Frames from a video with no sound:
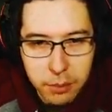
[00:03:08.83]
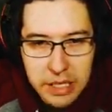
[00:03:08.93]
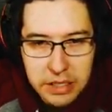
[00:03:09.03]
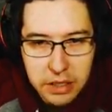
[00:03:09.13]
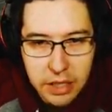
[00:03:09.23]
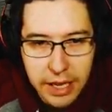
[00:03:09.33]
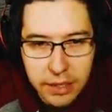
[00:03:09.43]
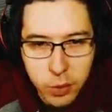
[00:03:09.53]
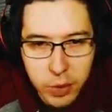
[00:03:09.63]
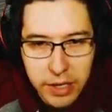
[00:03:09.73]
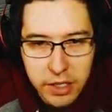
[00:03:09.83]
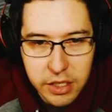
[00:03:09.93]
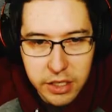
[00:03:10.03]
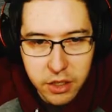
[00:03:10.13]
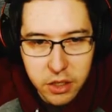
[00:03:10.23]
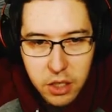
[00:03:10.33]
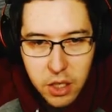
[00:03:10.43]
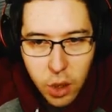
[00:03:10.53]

piece of land right here.